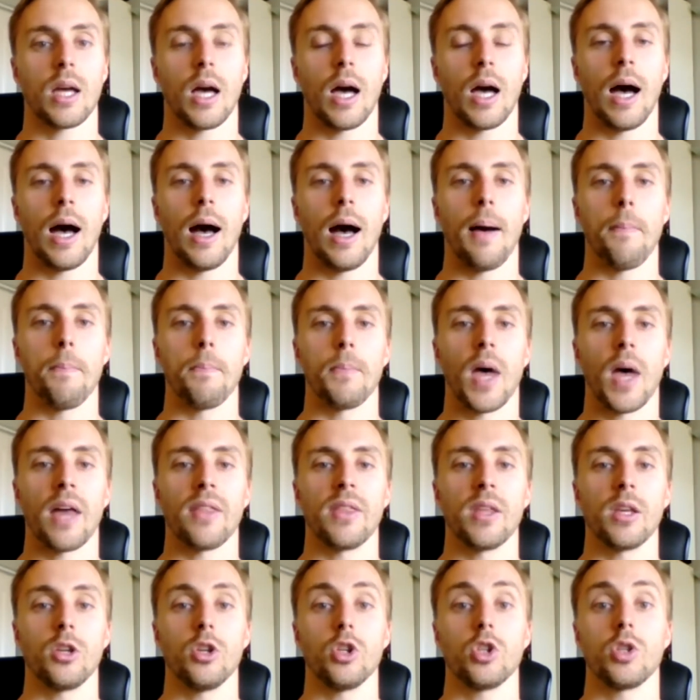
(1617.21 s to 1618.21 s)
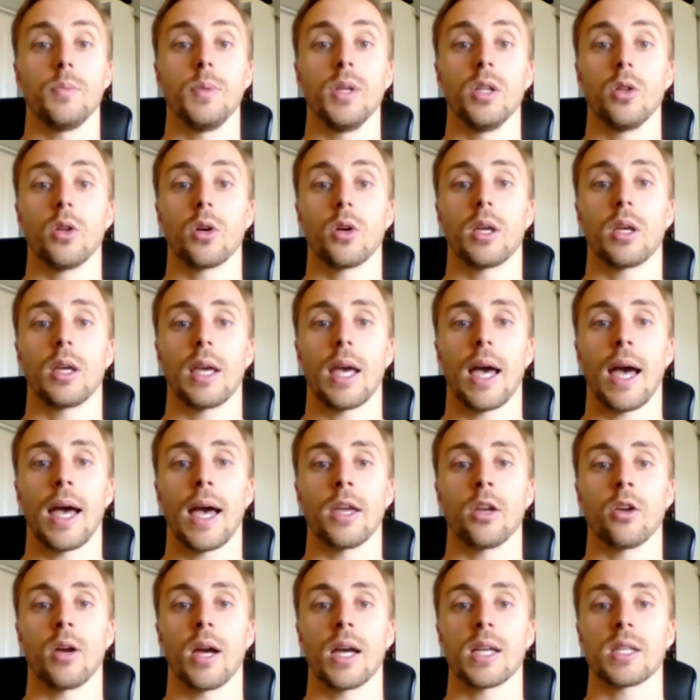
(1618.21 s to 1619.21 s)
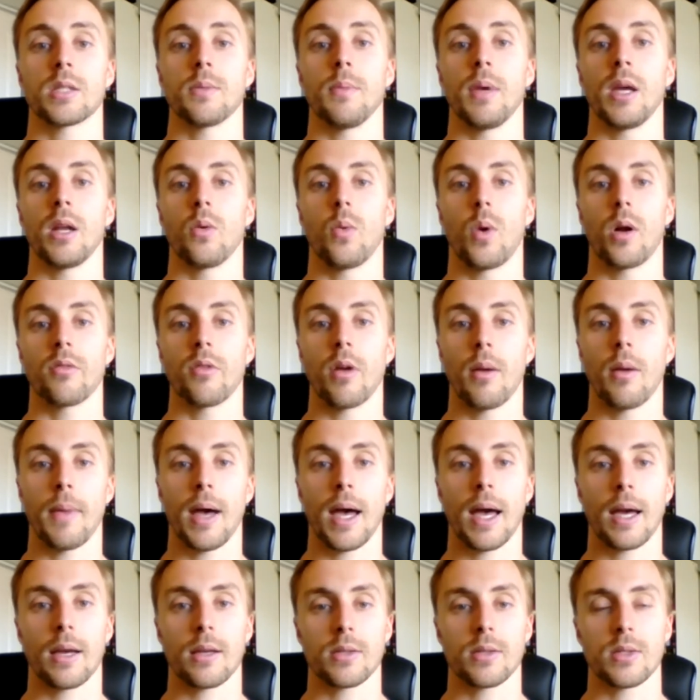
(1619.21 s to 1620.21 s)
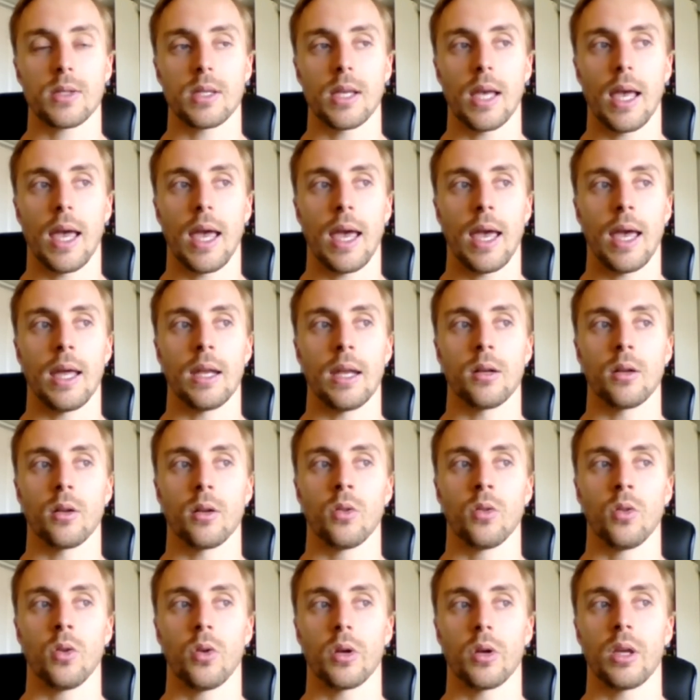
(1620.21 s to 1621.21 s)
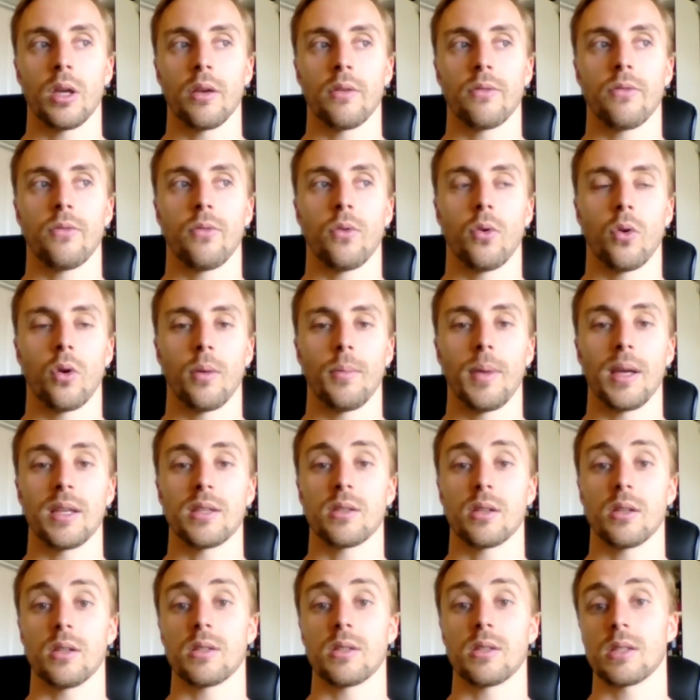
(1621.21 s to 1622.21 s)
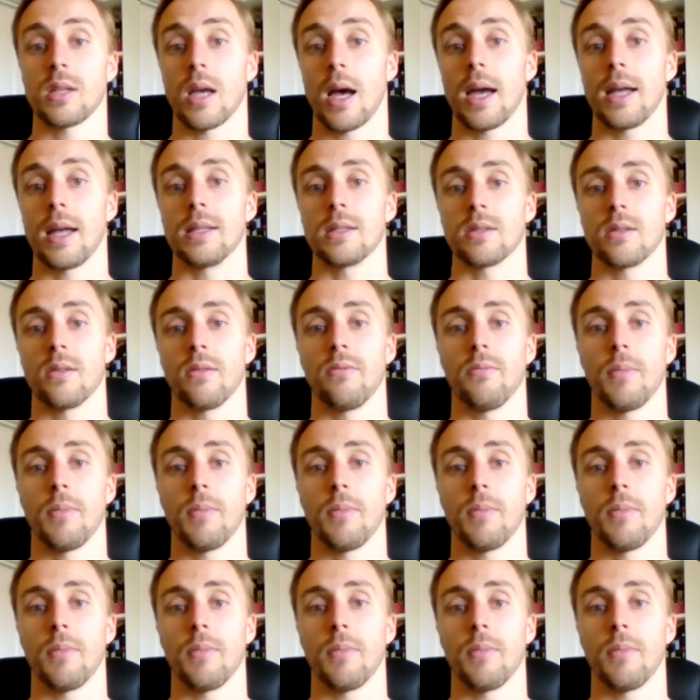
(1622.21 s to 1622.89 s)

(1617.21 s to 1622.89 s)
I think you should be looking at your estimated 1 rep max and looking for basically signs of